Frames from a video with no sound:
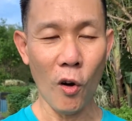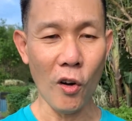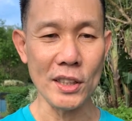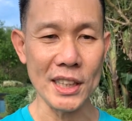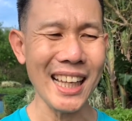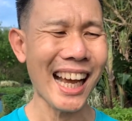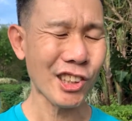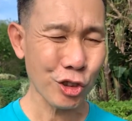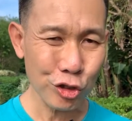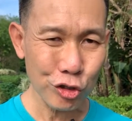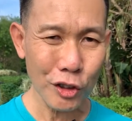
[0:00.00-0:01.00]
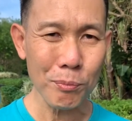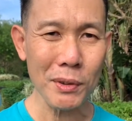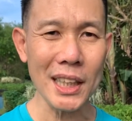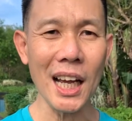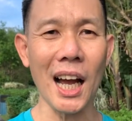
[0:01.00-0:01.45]
or is it
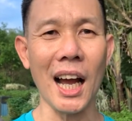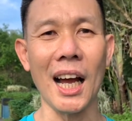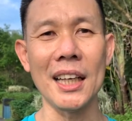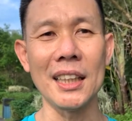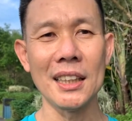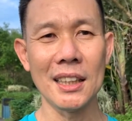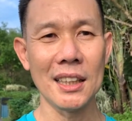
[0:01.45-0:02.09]
extremely high